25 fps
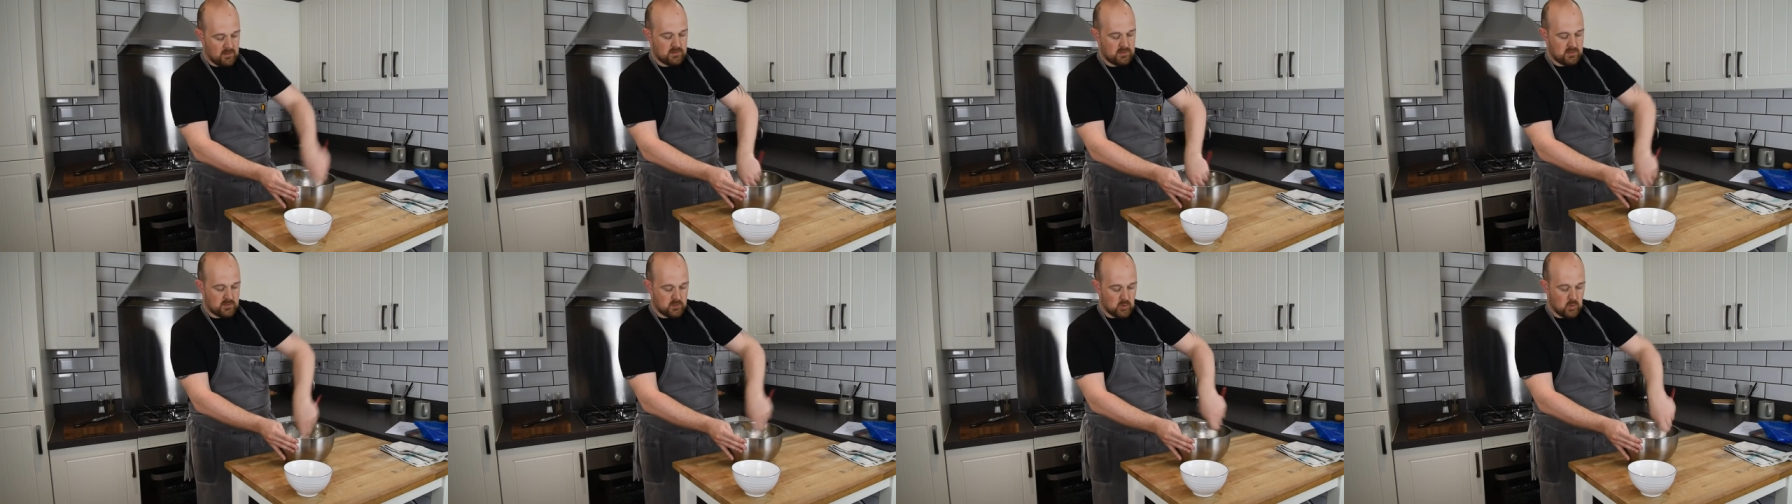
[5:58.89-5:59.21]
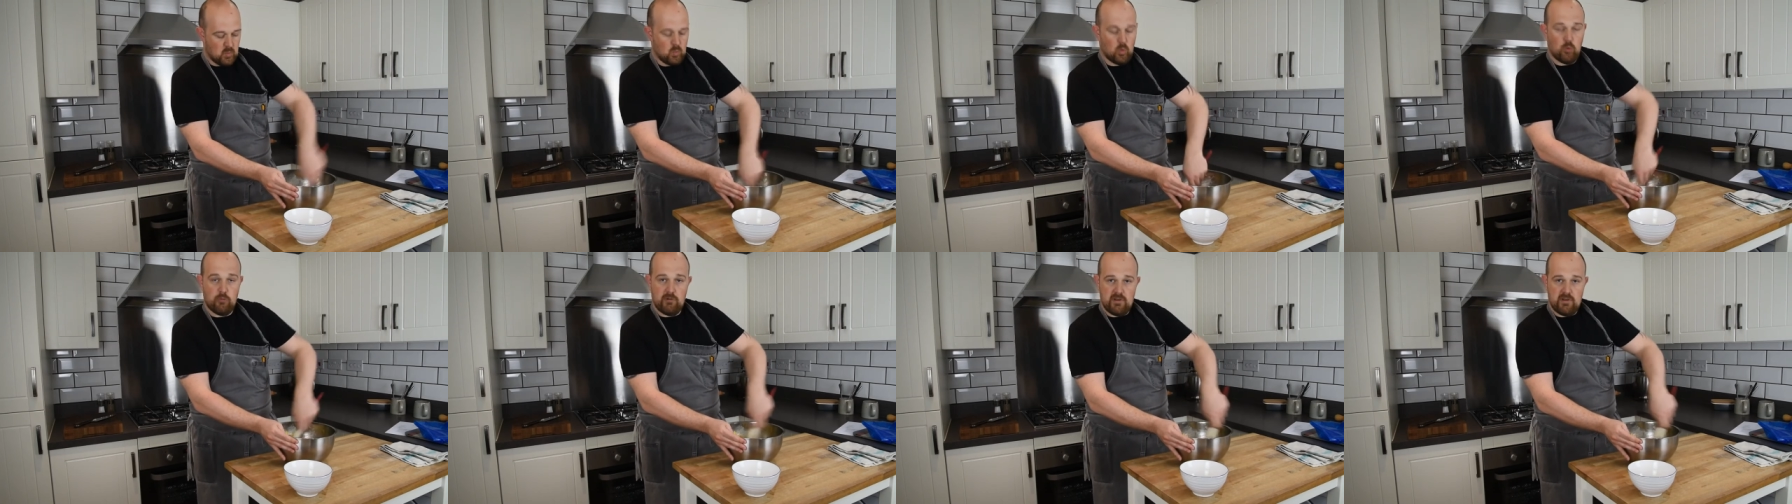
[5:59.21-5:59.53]
Don't
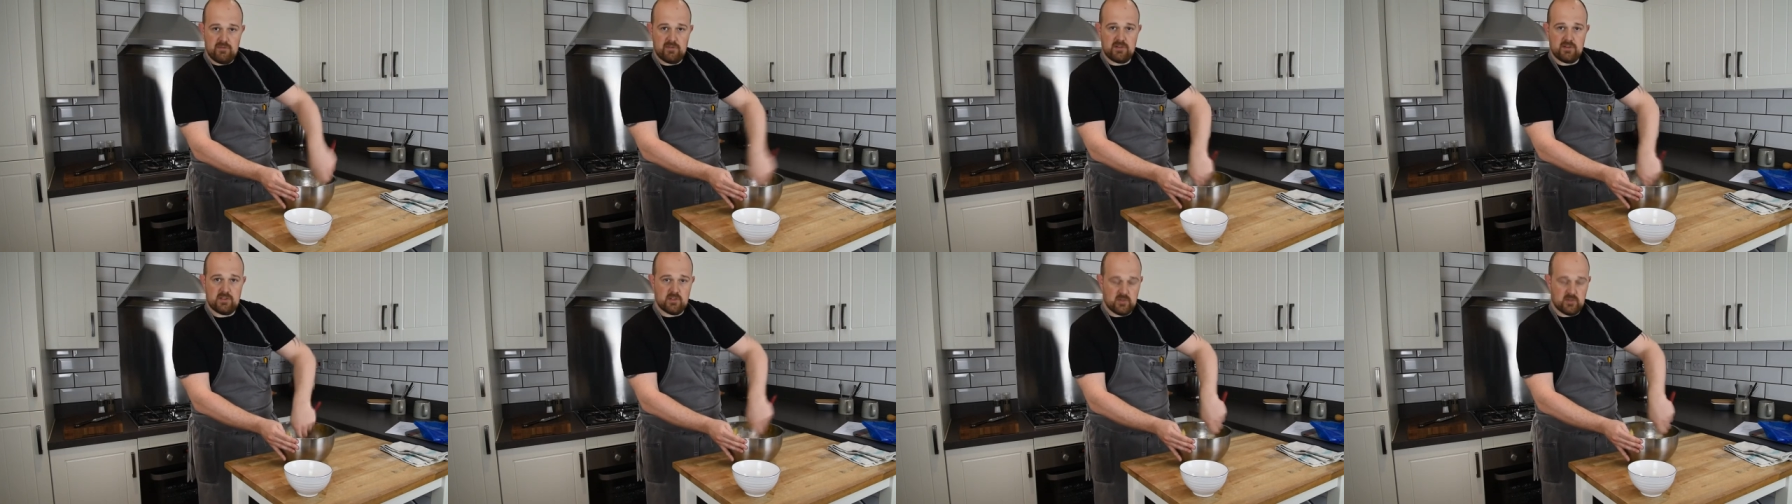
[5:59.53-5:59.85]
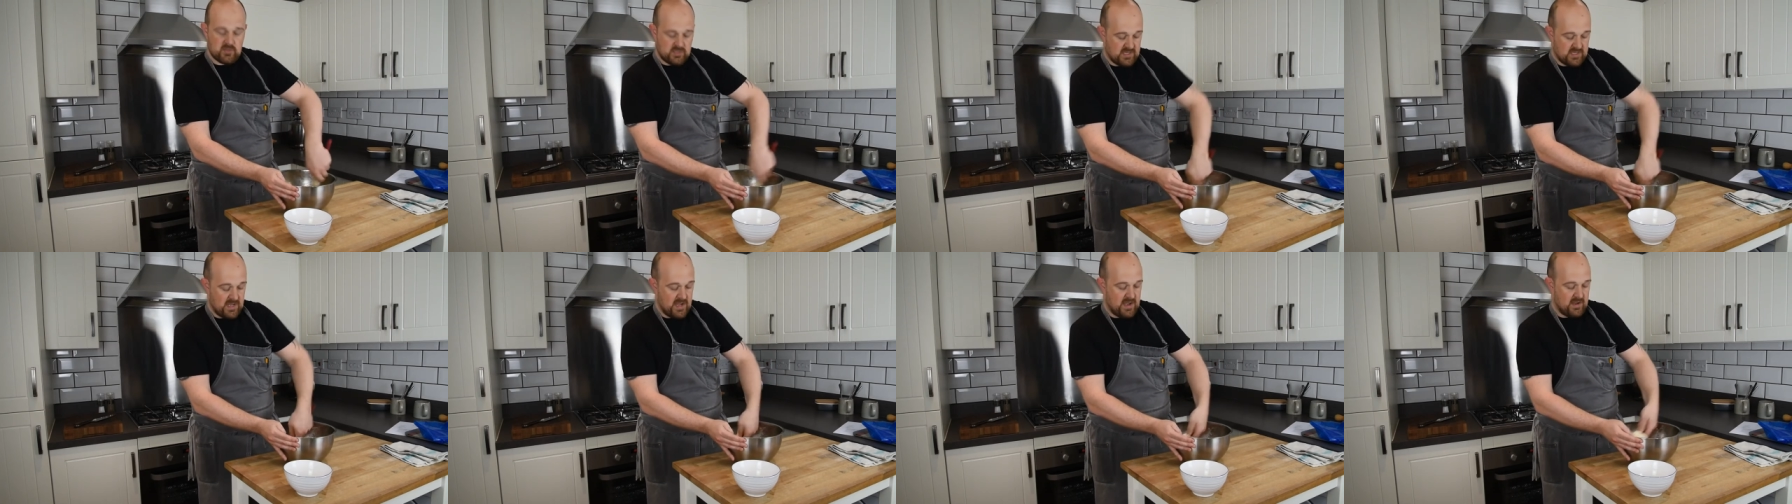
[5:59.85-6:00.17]
worry if it
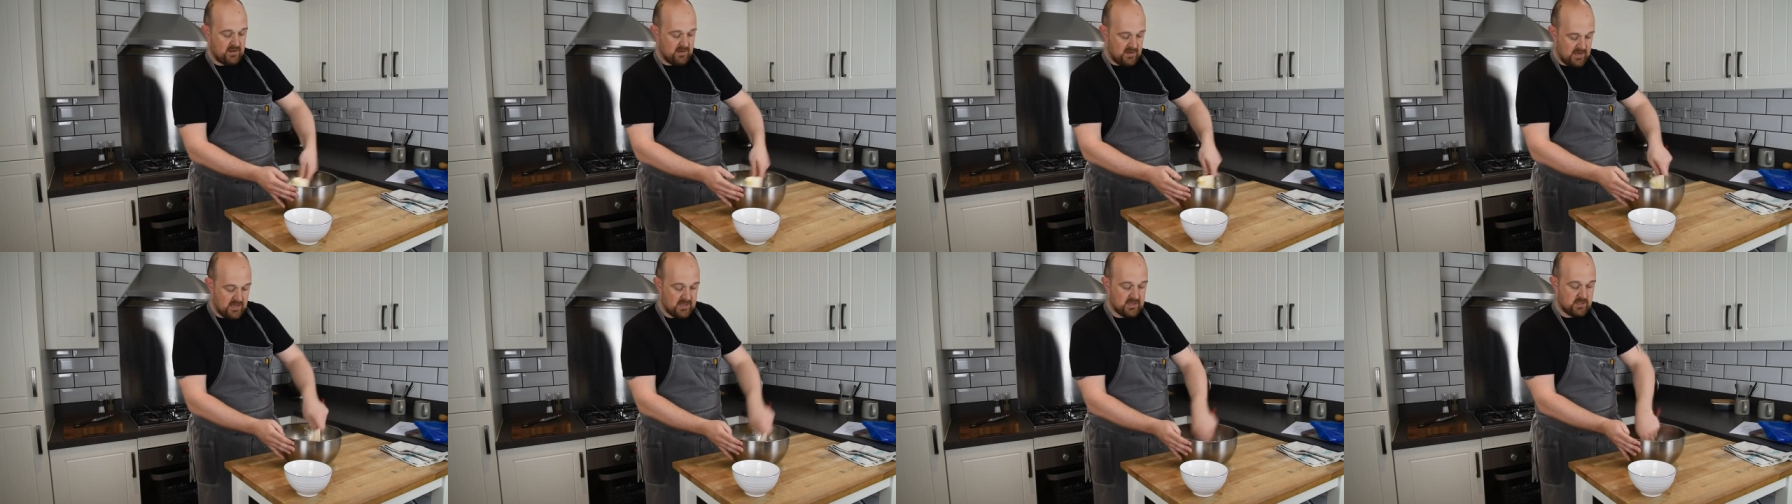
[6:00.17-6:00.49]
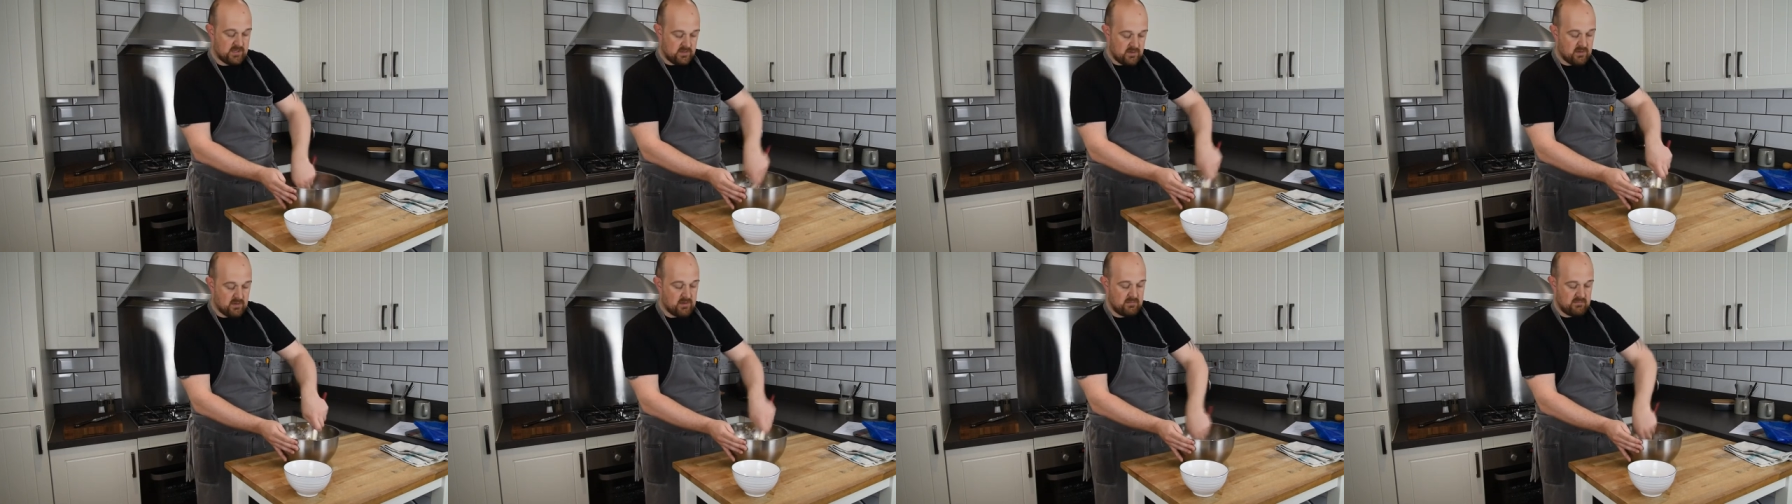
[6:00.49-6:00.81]
does that, it,
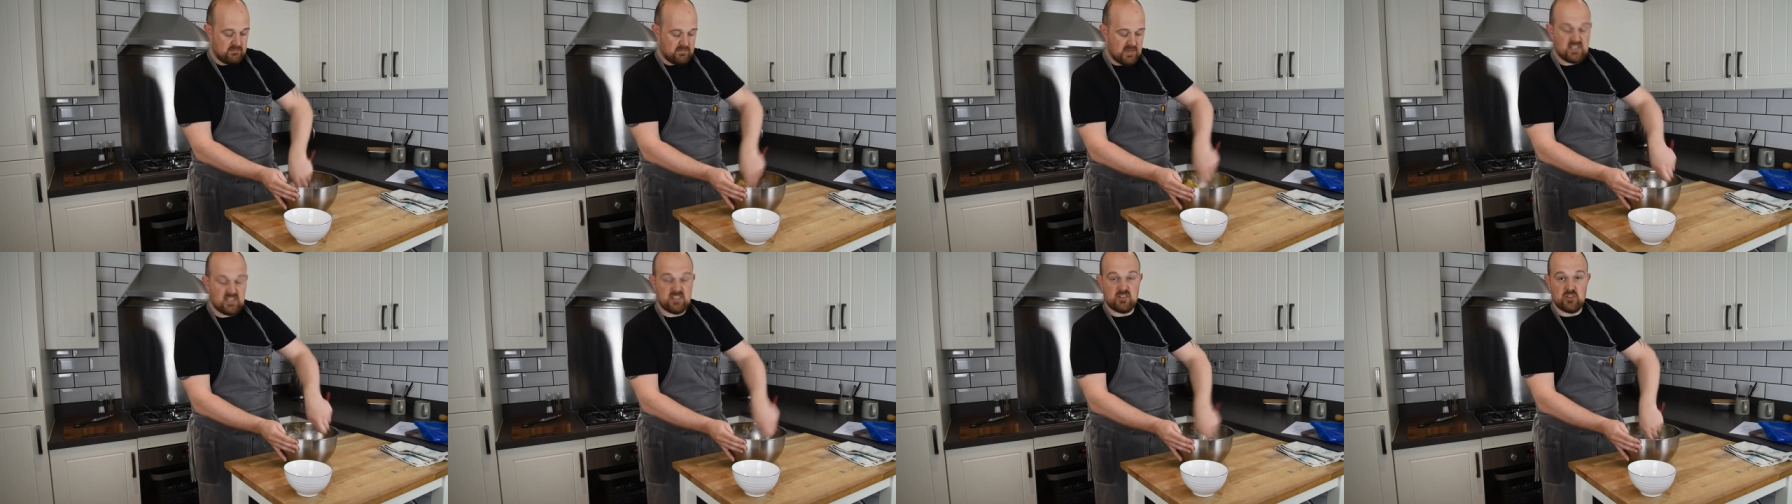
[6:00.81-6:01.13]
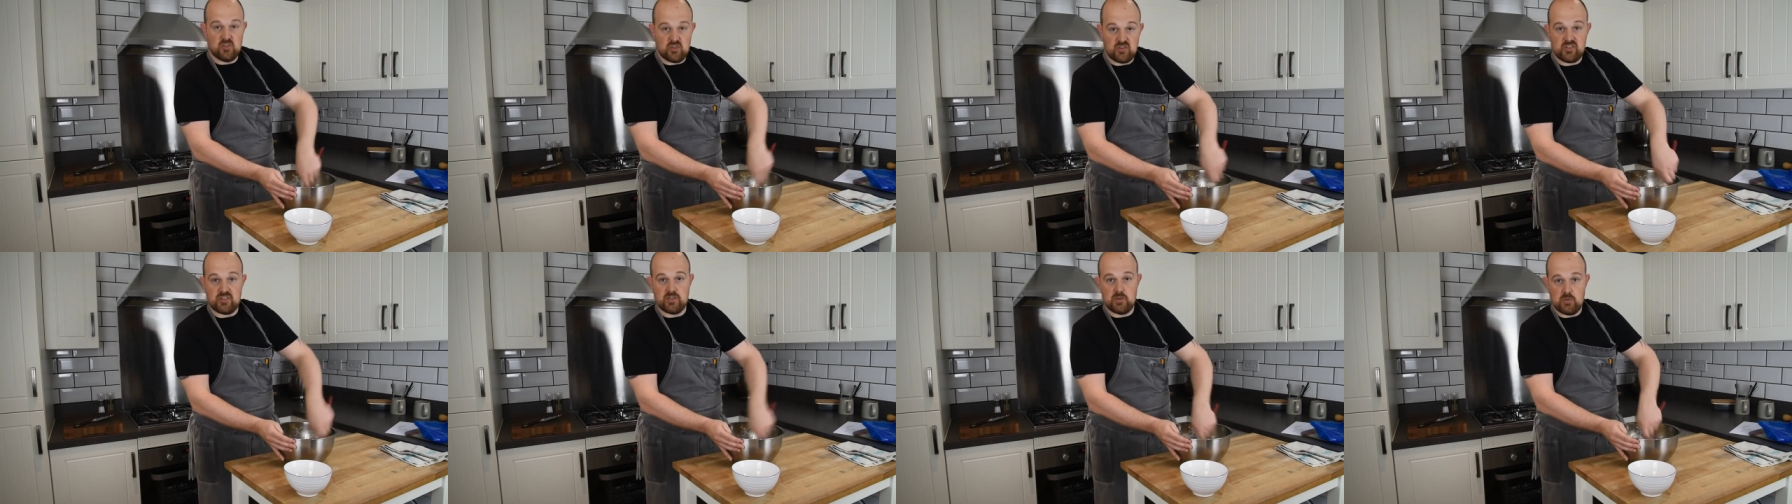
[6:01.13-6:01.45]
it, it
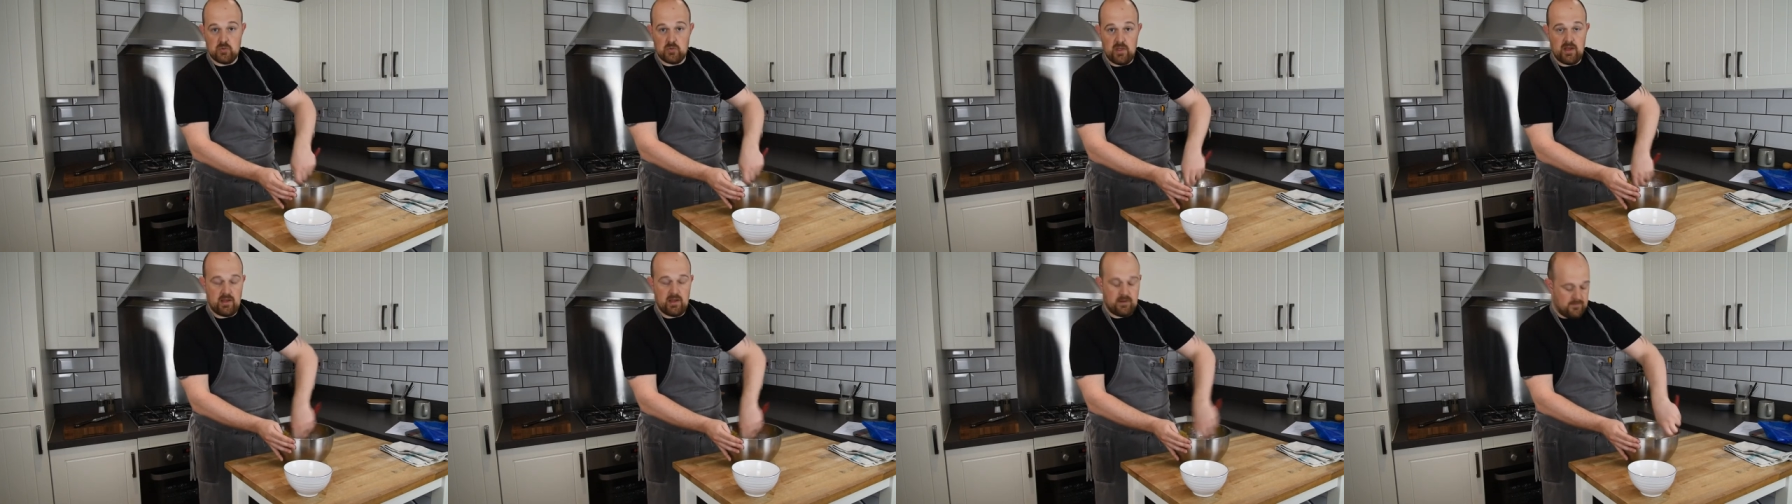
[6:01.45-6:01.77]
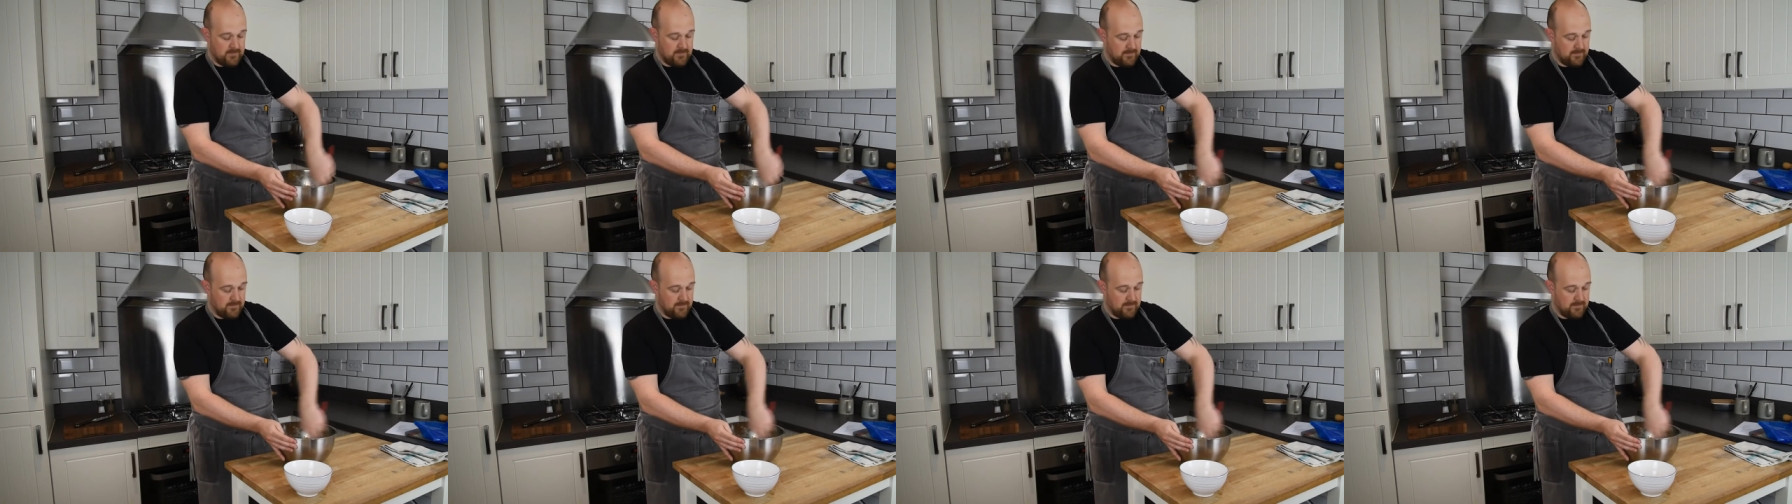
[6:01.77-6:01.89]
does do that.